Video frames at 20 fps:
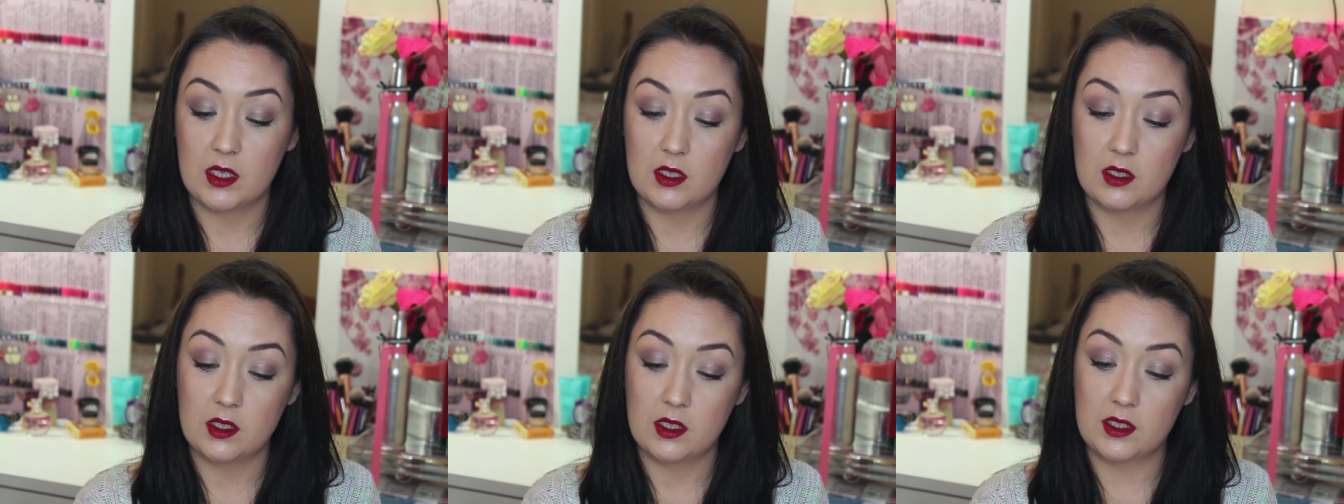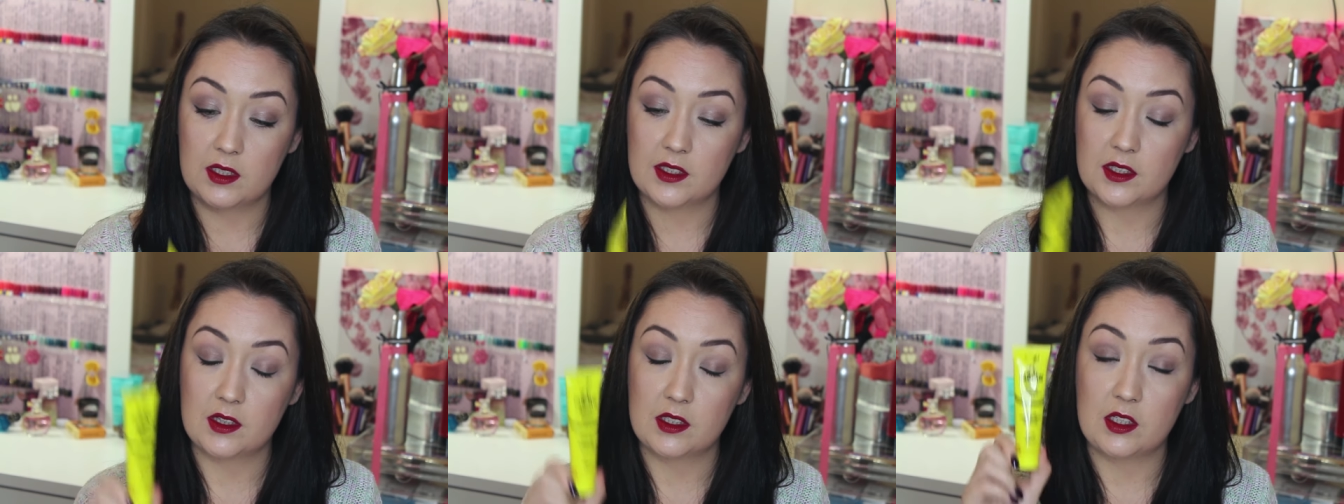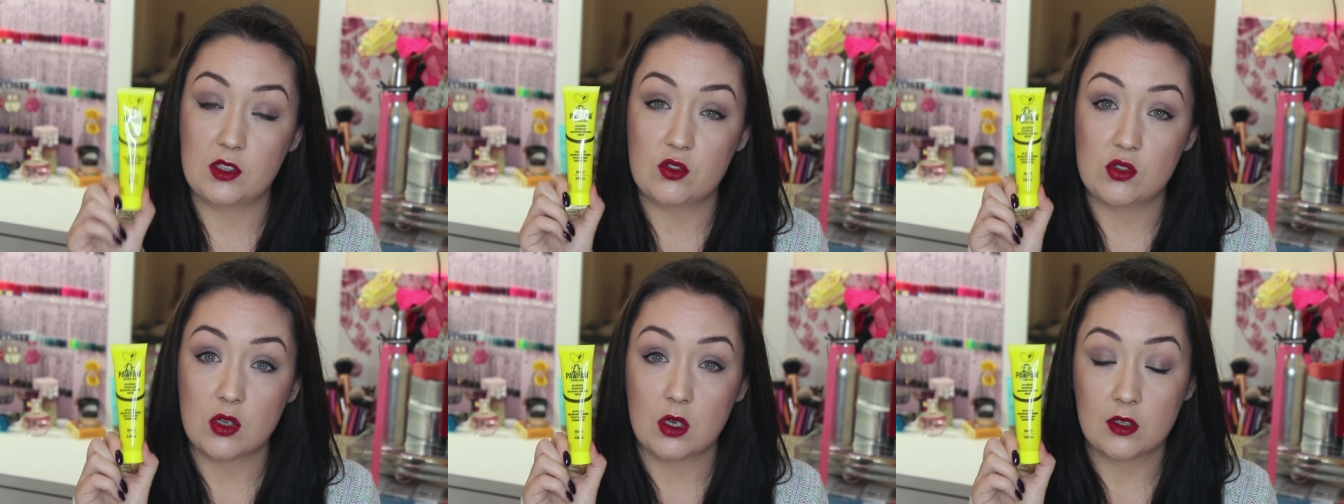It is
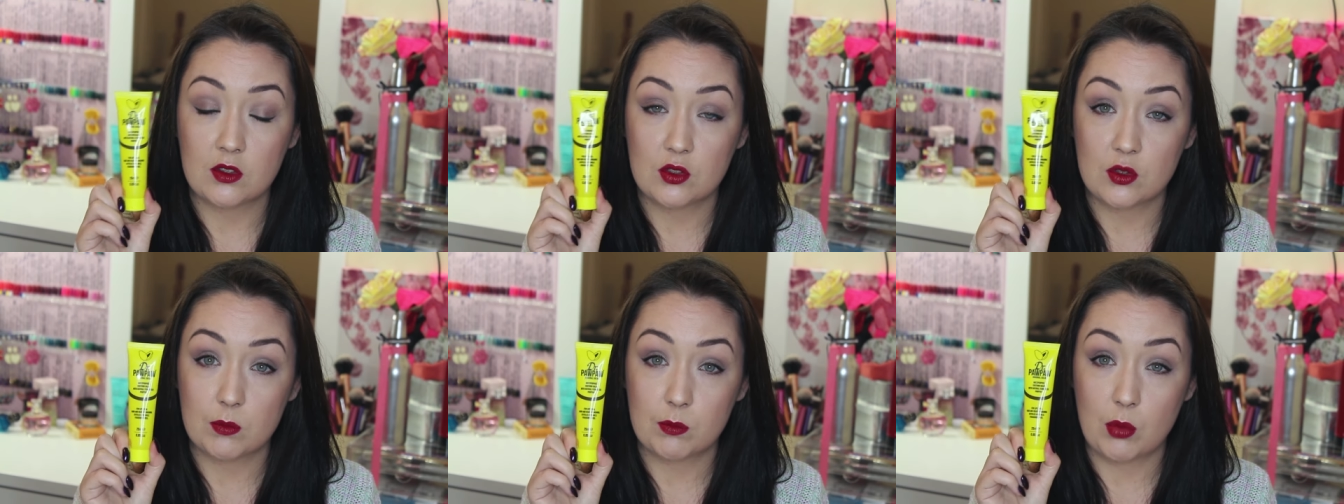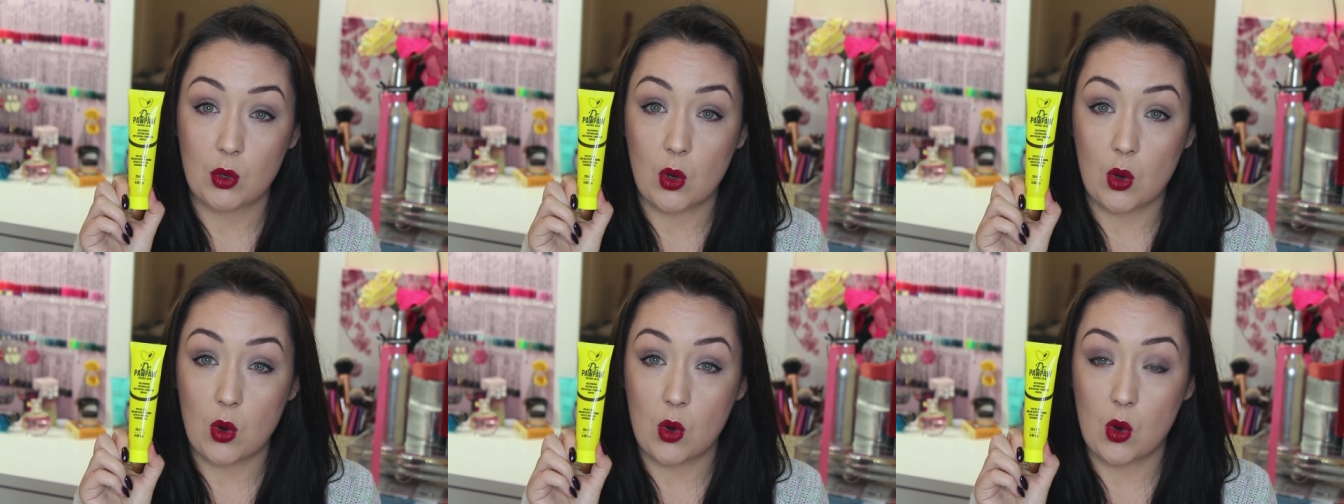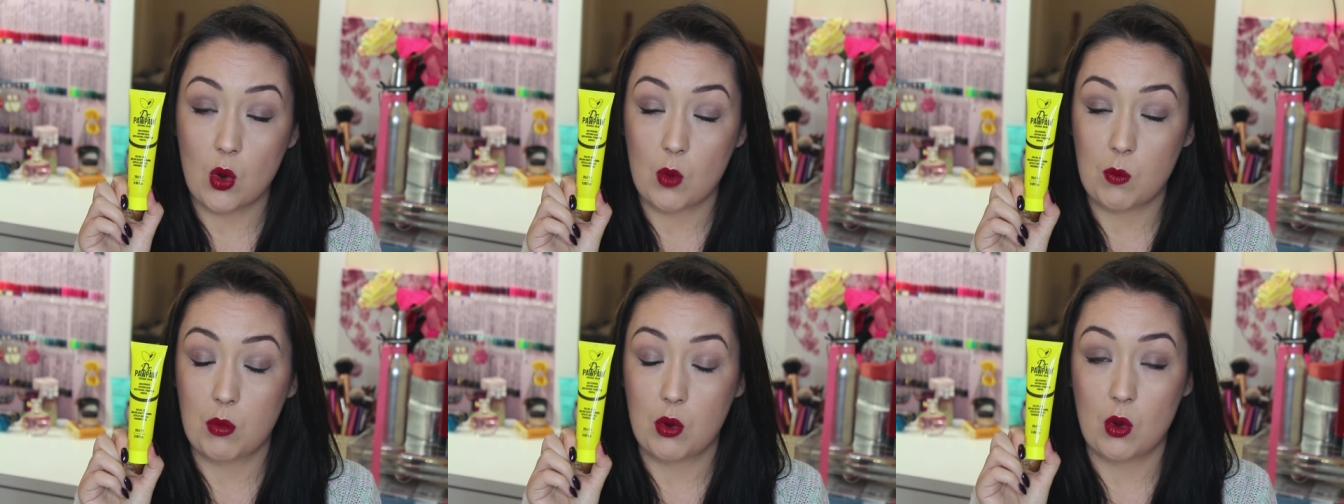the Doctor
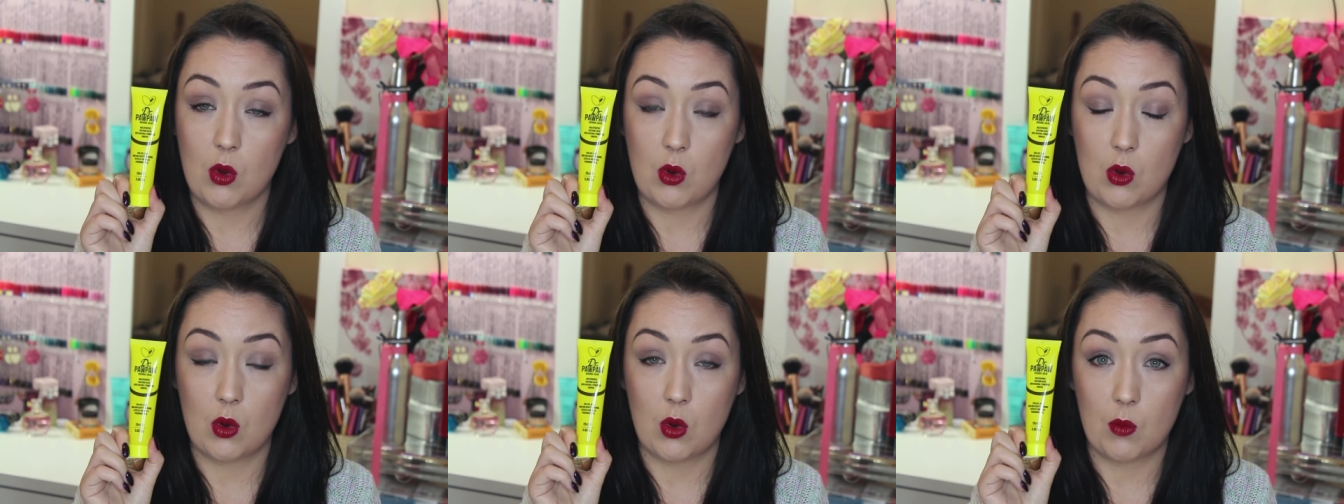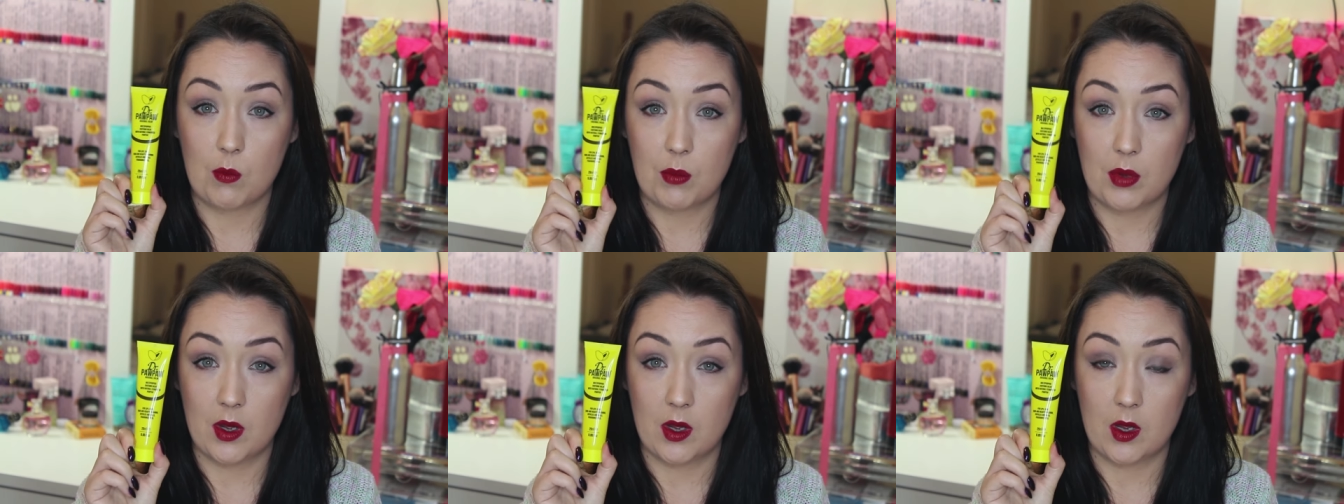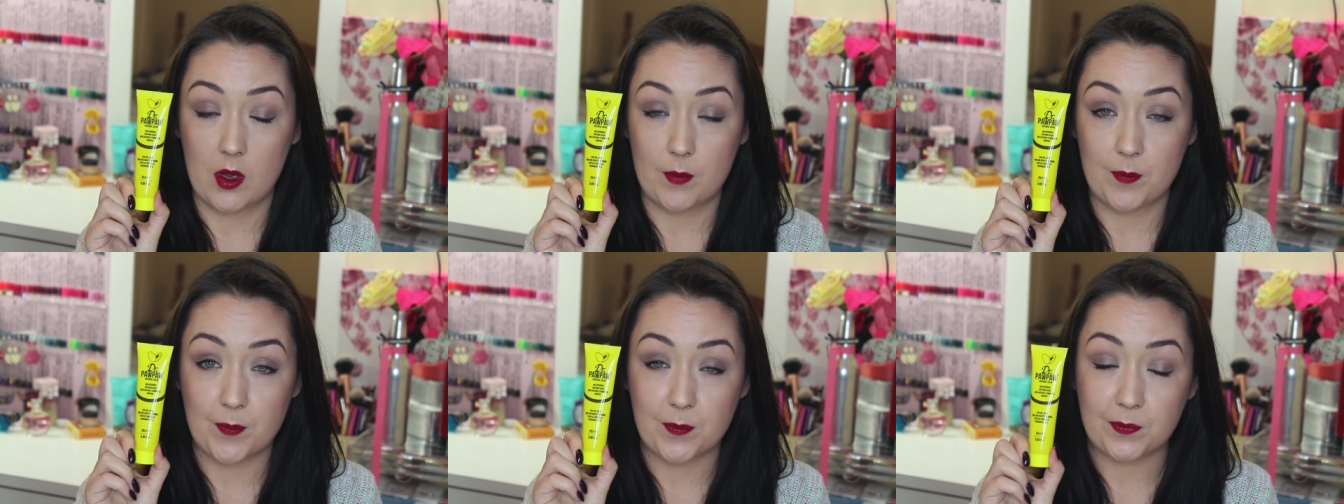Pawpaw
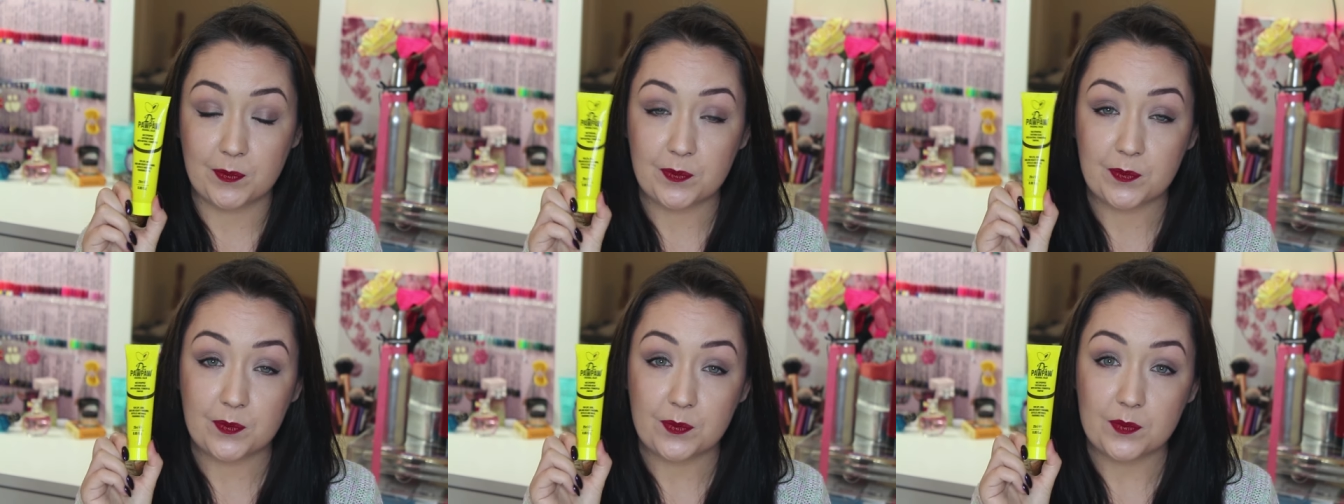Balm.